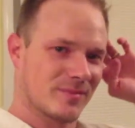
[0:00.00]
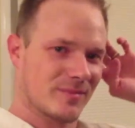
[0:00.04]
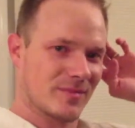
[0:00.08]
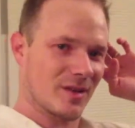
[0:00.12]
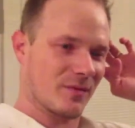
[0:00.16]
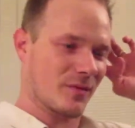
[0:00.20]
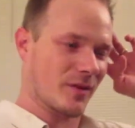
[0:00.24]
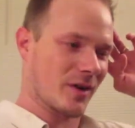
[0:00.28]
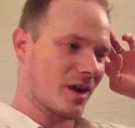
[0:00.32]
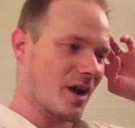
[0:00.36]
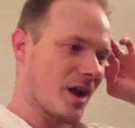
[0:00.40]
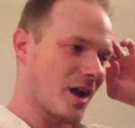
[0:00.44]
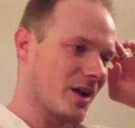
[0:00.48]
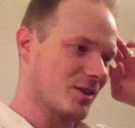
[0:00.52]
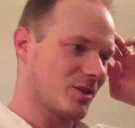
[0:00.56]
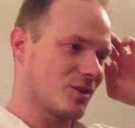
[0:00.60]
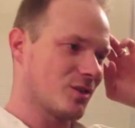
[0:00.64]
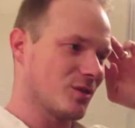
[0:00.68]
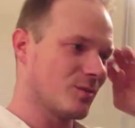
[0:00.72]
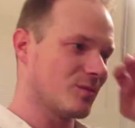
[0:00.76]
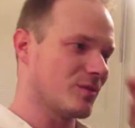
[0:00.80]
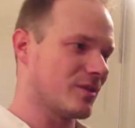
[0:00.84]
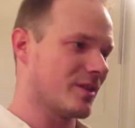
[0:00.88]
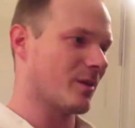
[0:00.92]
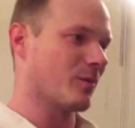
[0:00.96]
different
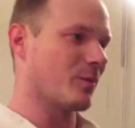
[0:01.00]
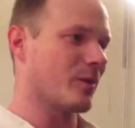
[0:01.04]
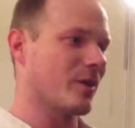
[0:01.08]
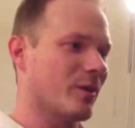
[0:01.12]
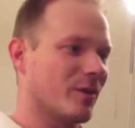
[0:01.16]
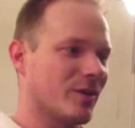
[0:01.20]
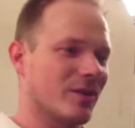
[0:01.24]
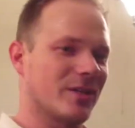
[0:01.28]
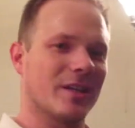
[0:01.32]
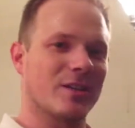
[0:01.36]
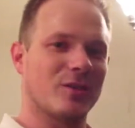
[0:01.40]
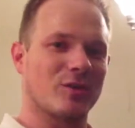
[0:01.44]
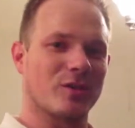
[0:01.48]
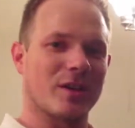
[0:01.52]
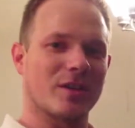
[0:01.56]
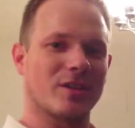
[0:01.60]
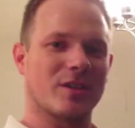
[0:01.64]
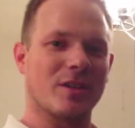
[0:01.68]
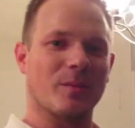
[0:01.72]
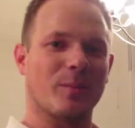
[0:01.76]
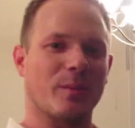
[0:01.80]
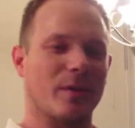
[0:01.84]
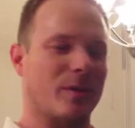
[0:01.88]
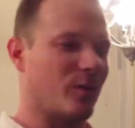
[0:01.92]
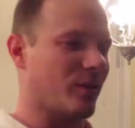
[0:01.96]
costumes that we always get dressed
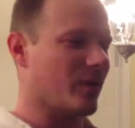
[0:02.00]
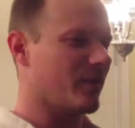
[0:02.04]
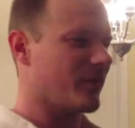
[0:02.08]
up in.